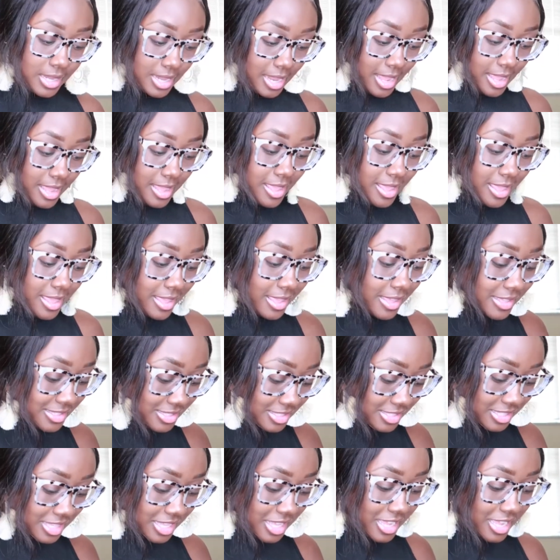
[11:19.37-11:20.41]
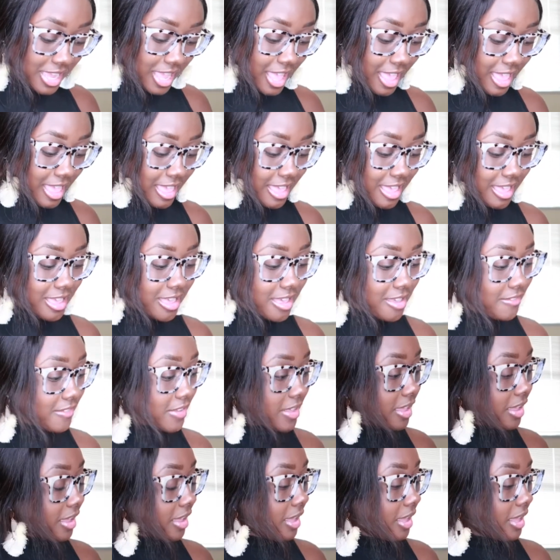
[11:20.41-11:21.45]
next thing I
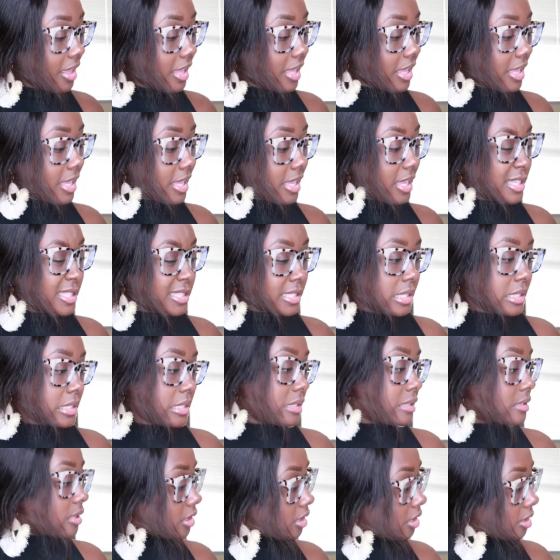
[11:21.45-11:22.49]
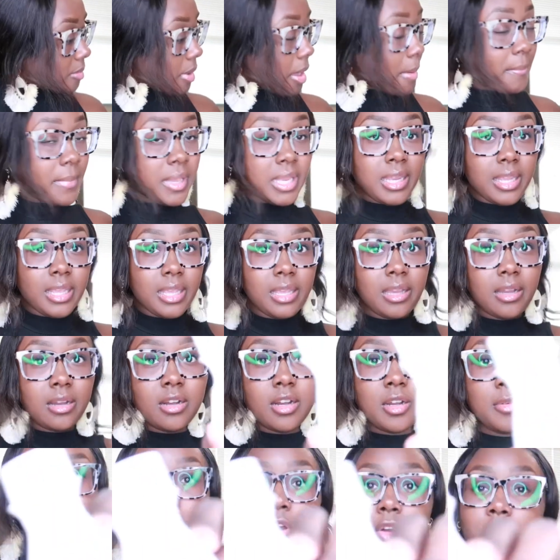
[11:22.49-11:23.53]
have is some a mini
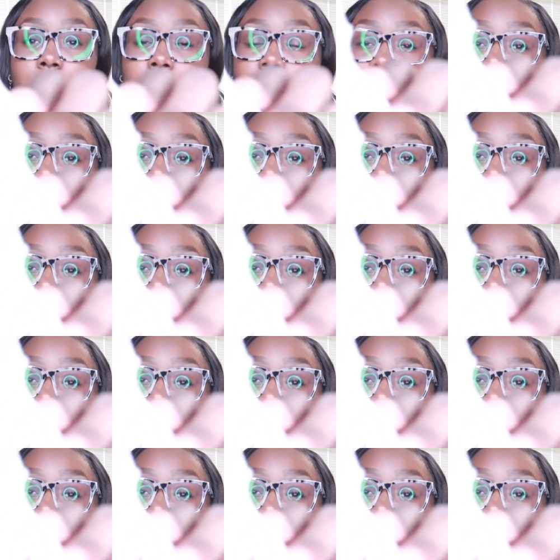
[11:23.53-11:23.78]
um cocoa